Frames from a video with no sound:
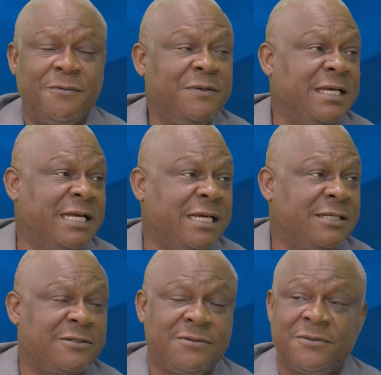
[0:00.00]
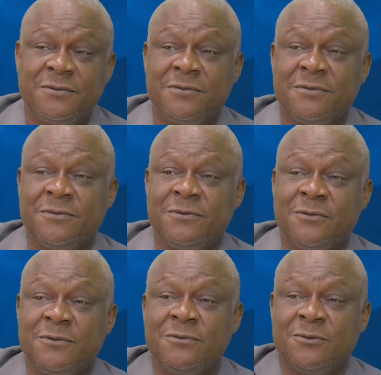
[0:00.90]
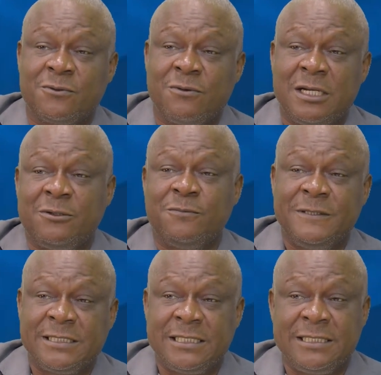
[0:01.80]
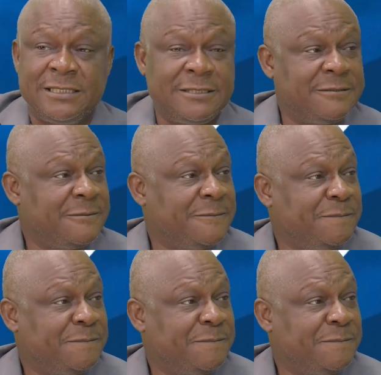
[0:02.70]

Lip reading: from here to Cotonou to go and do business,